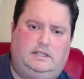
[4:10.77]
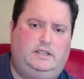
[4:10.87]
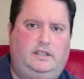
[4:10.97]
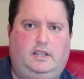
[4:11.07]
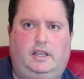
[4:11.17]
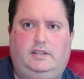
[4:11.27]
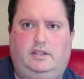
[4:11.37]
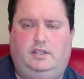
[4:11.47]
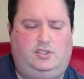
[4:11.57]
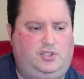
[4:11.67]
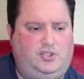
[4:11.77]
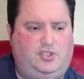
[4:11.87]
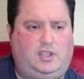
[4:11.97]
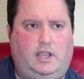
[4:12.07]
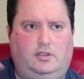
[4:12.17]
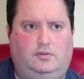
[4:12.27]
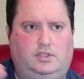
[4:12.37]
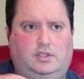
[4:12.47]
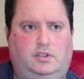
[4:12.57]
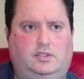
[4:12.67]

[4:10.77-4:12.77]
again, it just scales,